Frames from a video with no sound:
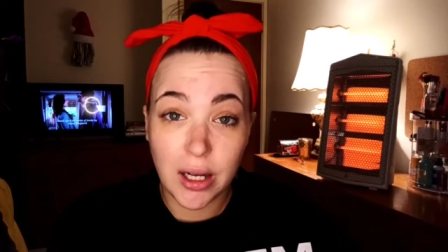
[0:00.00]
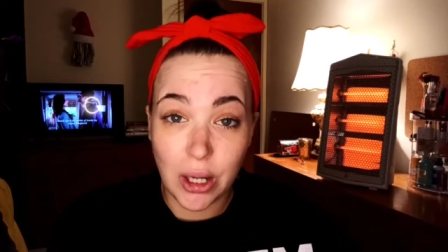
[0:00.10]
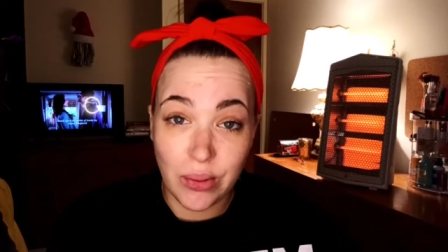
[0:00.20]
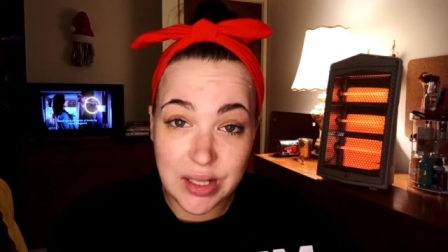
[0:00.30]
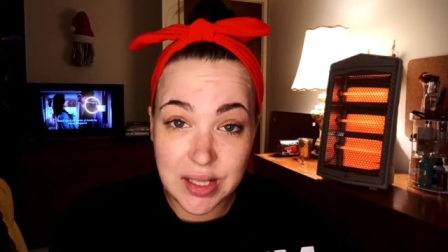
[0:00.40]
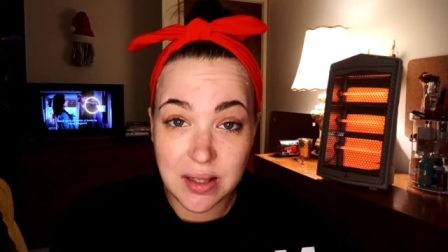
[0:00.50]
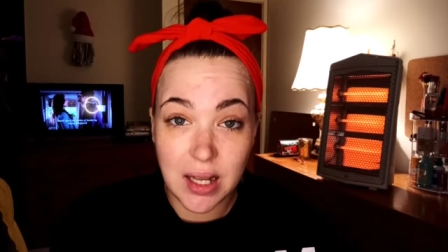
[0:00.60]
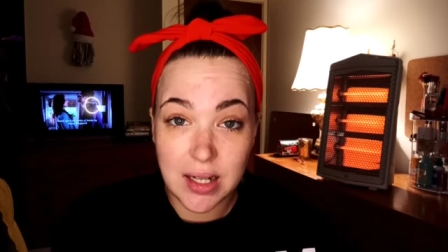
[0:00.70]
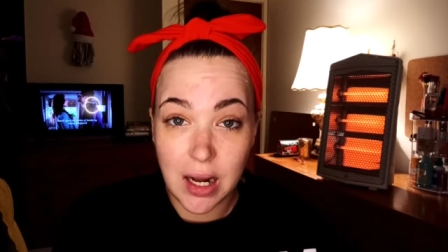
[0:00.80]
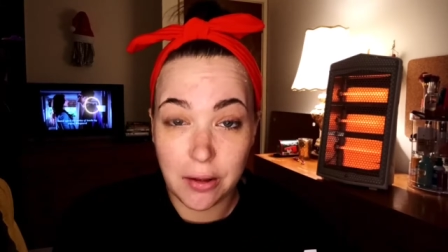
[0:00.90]
going to
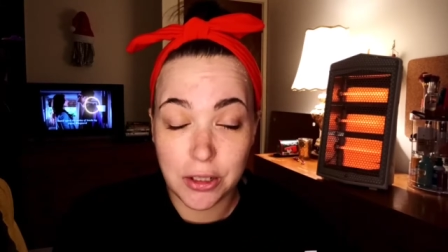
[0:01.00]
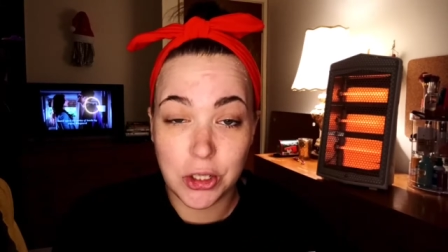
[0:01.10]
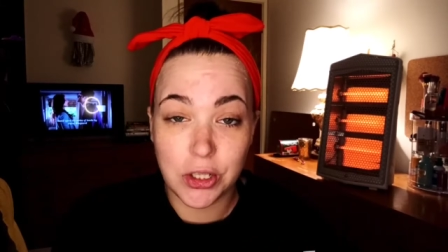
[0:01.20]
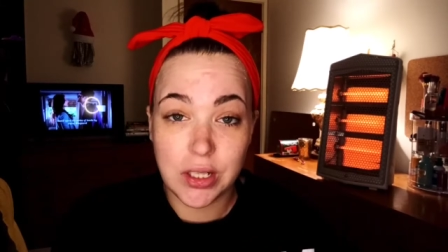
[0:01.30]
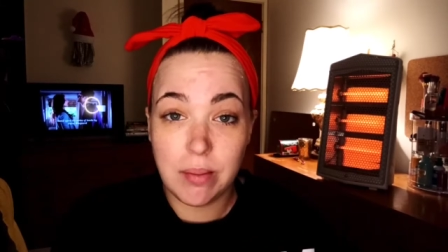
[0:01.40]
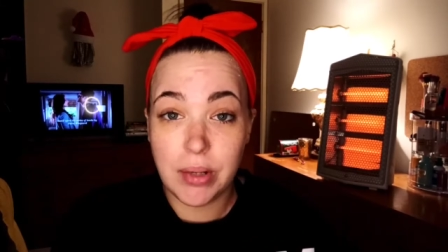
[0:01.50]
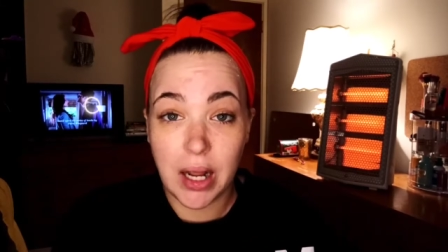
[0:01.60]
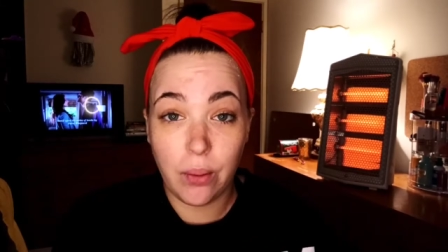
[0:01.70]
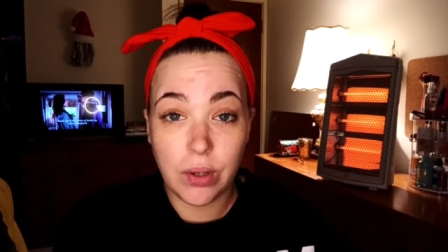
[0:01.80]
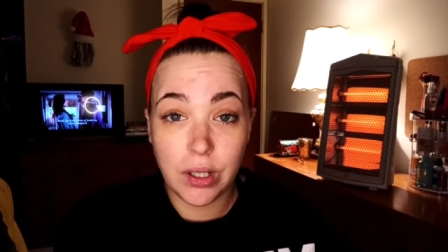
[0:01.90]
that Dollar Tree, but
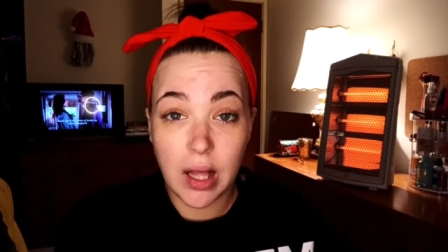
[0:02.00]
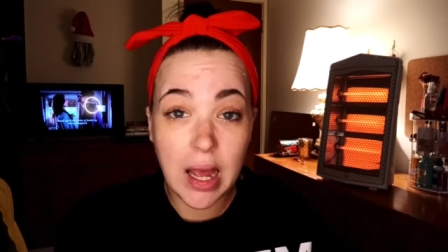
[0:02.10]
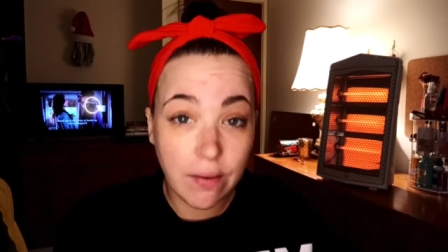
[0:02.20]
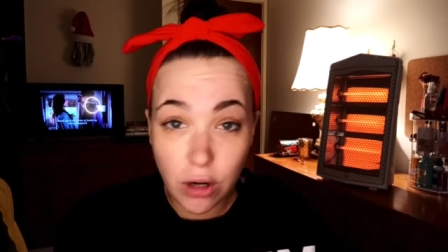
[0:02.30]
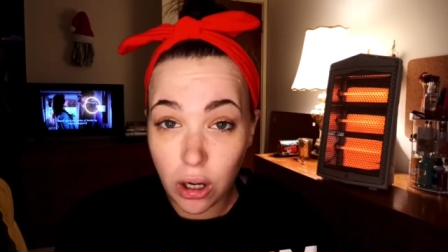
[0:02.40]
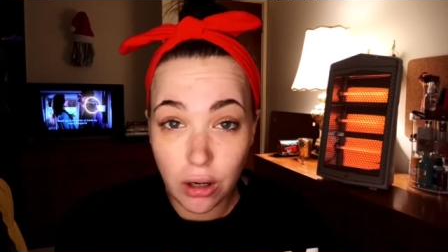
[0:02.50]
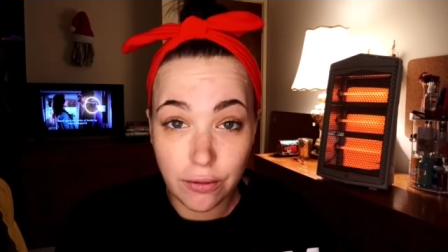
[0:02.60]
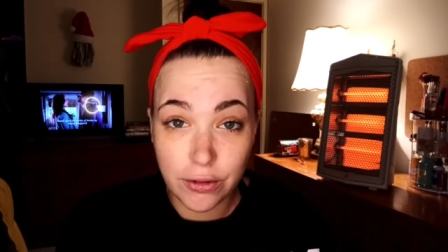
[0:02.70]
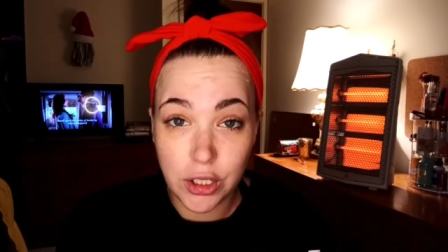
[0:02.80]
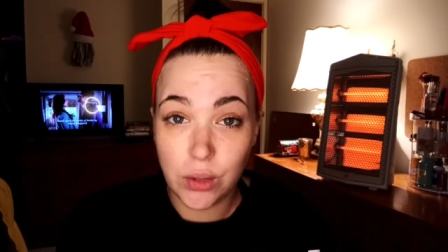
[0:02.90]
I will have a haul
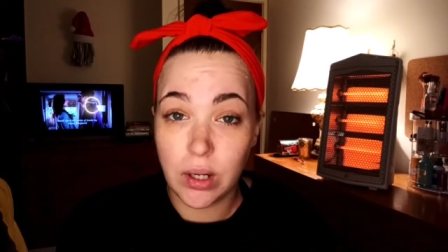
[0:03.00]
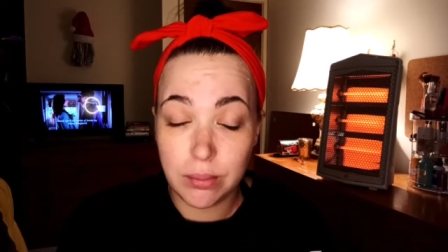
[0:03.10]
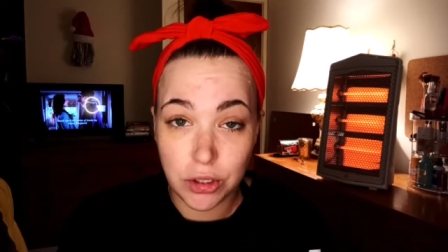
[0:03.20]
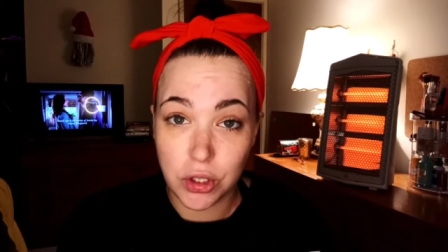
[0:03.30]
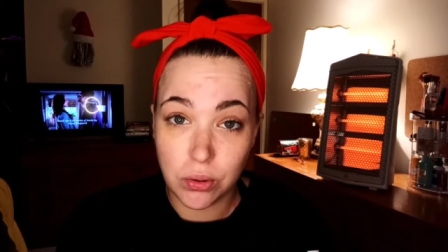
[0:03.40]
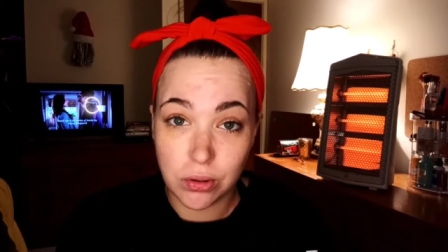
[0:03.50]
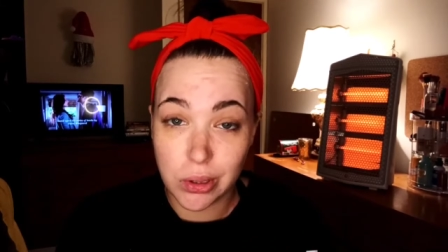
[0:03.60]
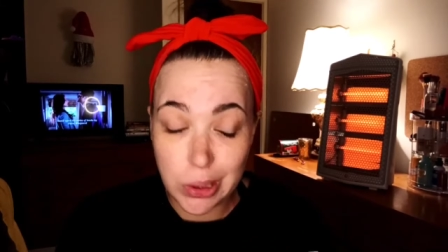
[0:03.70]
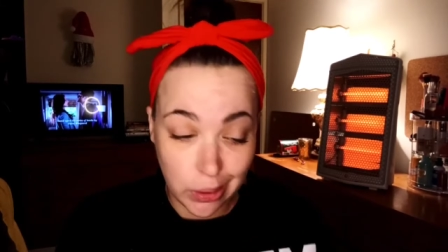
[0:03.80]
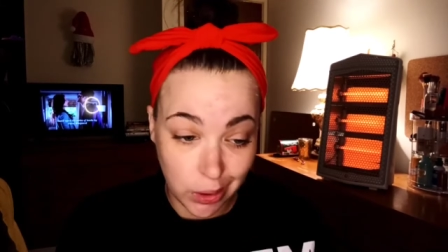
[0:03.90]
for you, I'm sure,
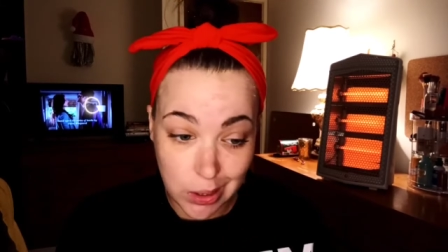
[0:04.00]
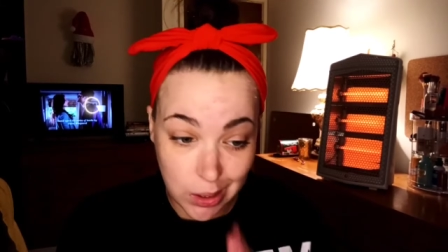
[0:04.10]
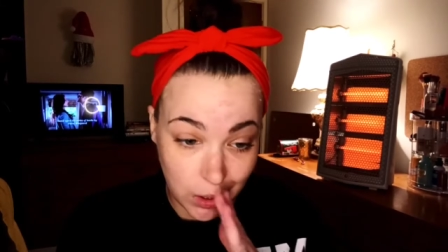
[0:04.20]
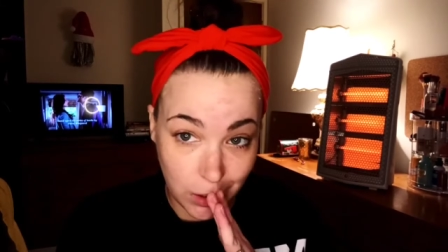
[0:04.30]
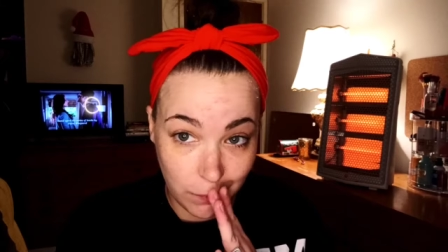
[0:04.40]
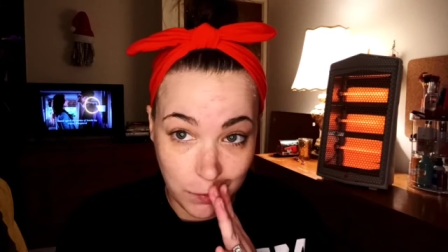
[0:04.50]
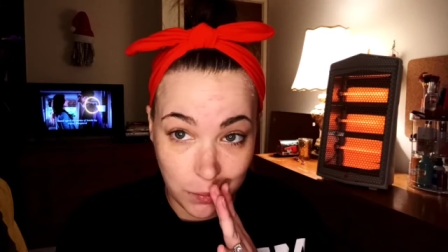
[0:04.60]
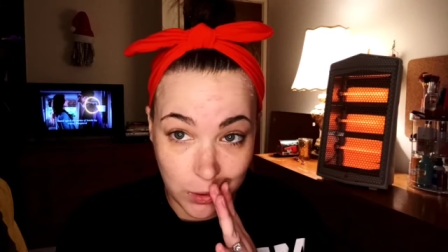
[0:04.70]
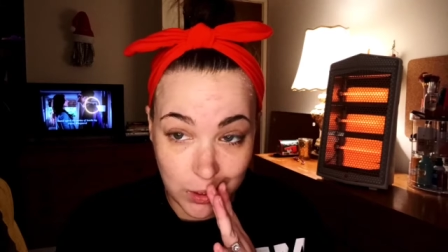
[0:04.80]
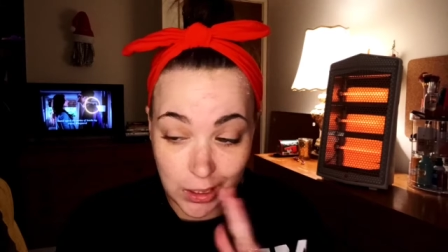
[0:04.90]
as long as I have the
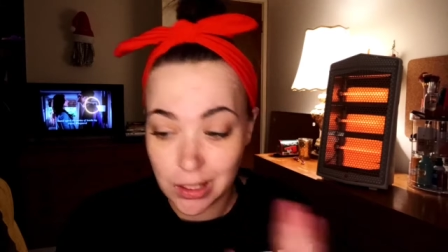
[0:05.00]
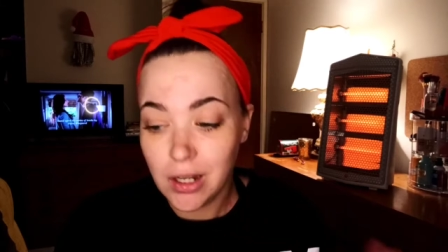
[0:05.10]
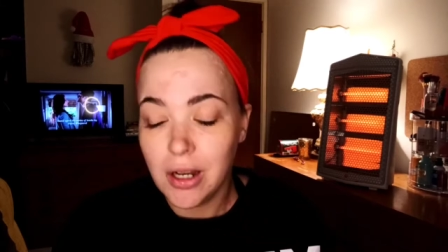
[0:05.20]
money.